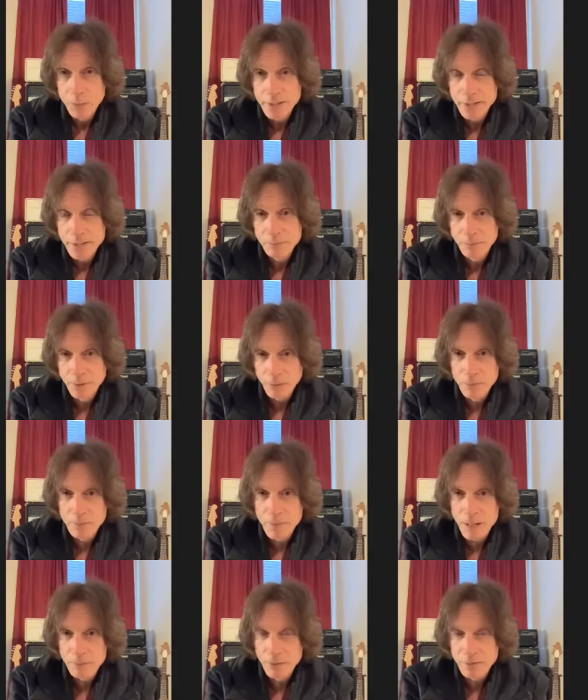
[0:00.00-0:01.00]
we did. But
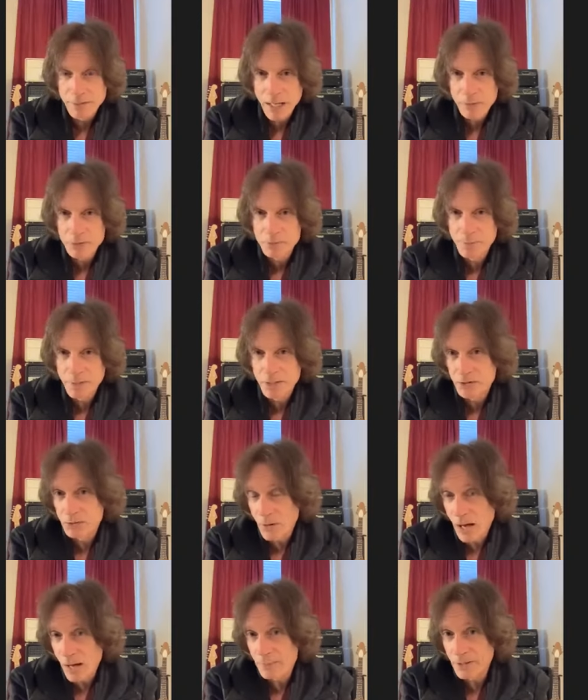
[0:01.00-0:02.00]
remember, that was
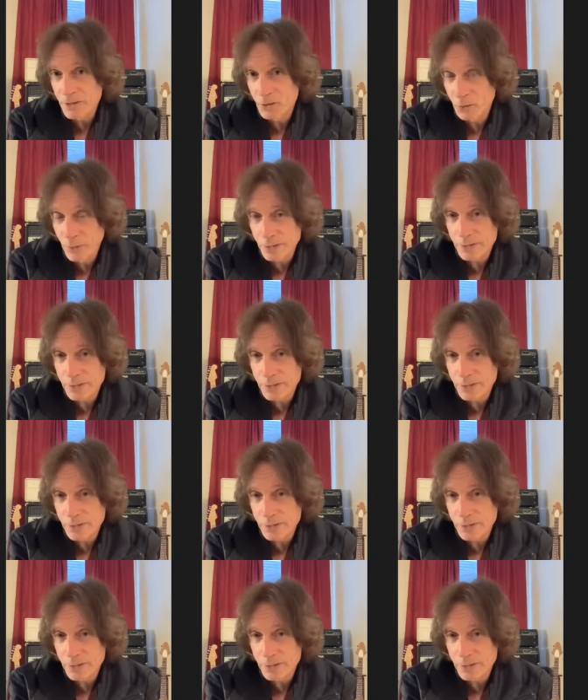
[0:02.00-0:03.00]
because Rob had quit to
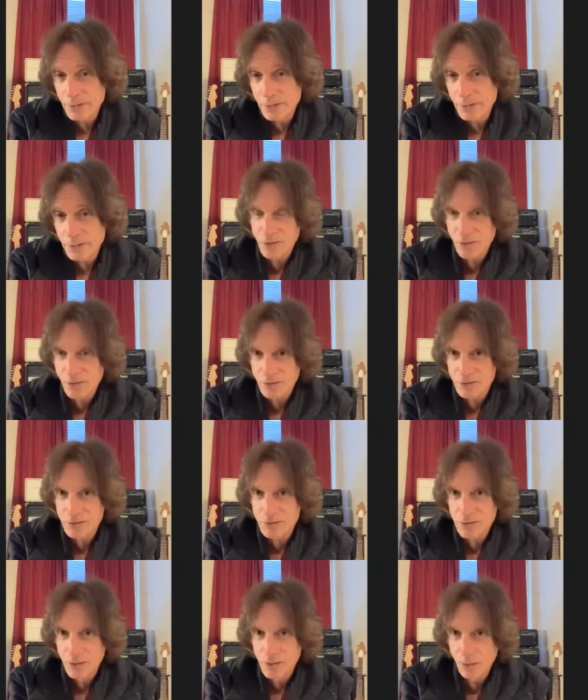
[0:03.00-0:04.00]
go work with
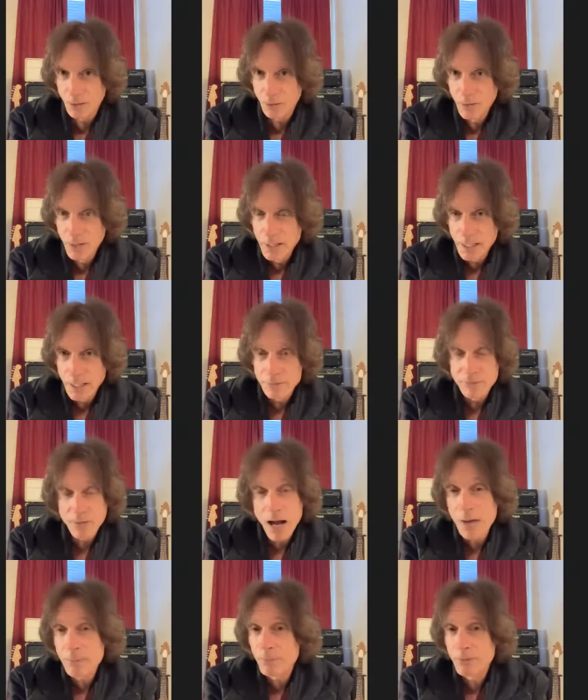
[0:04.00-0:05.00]
Dieter Dirk. So
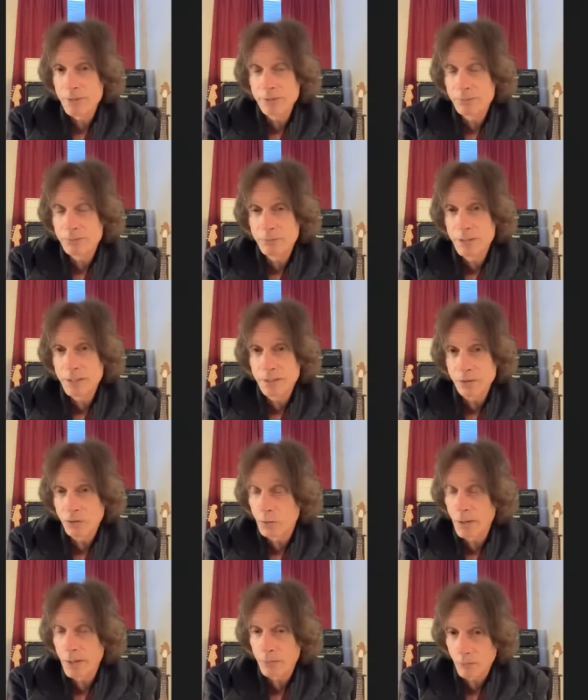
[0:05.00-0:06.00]
if Rob
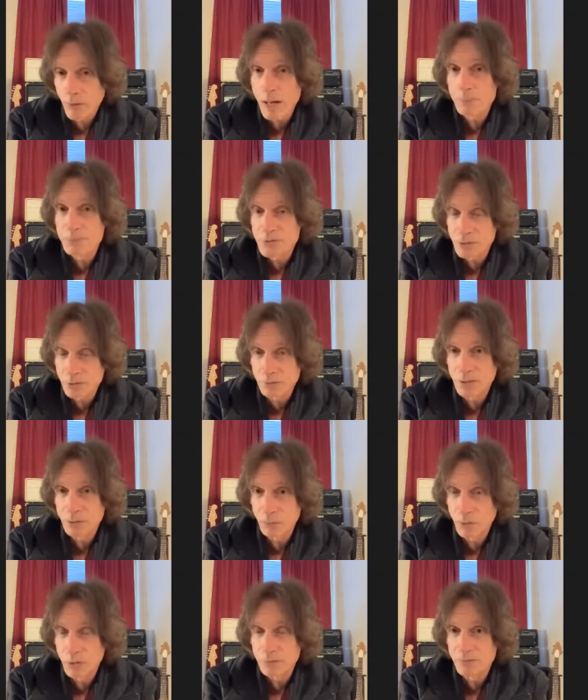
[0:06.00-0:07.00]
didn't quit, Rob
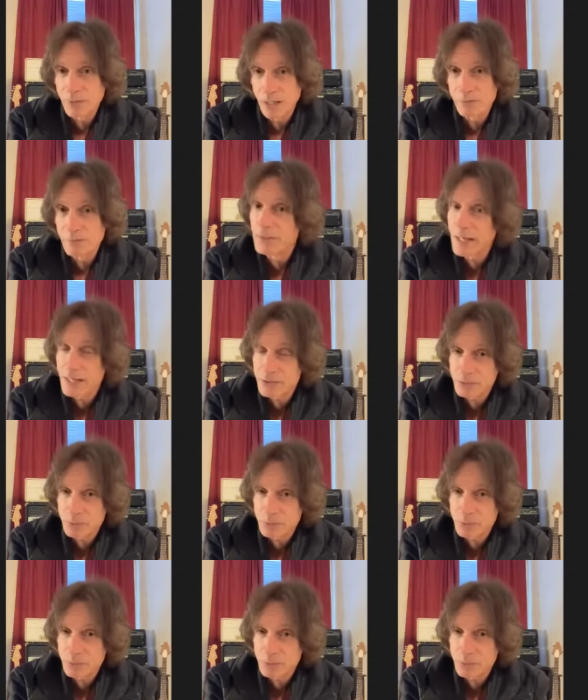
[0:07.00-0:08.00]
certainly would have done the
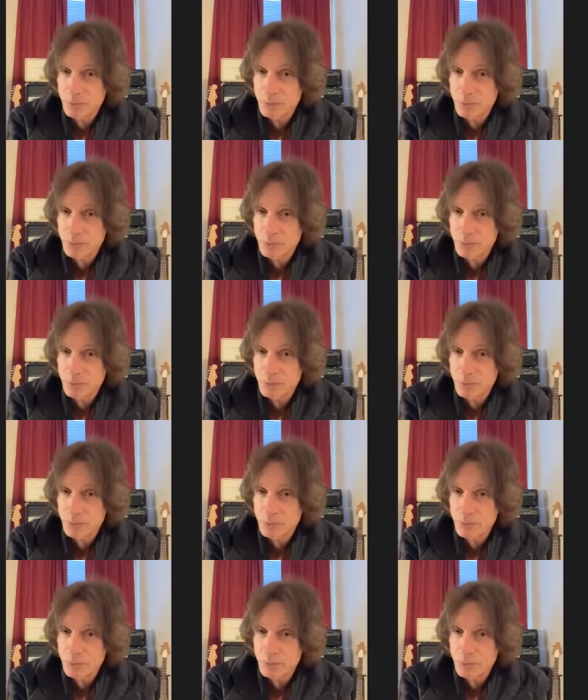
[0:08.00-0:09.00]
next record that
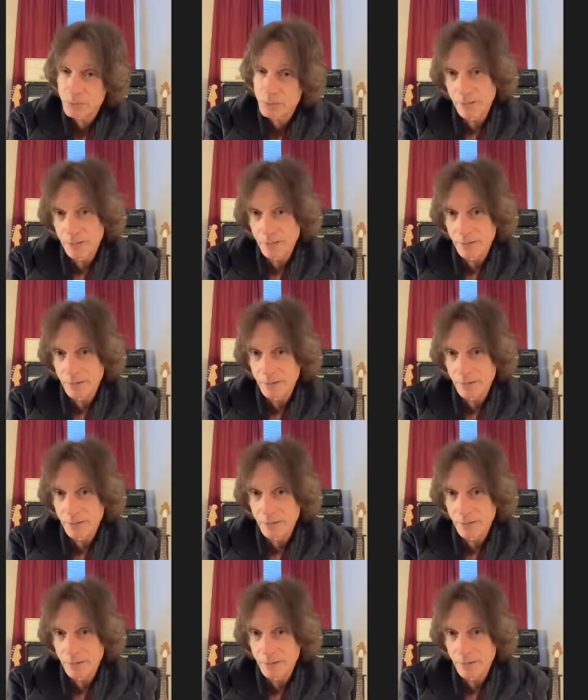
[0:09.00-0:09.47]
Graham did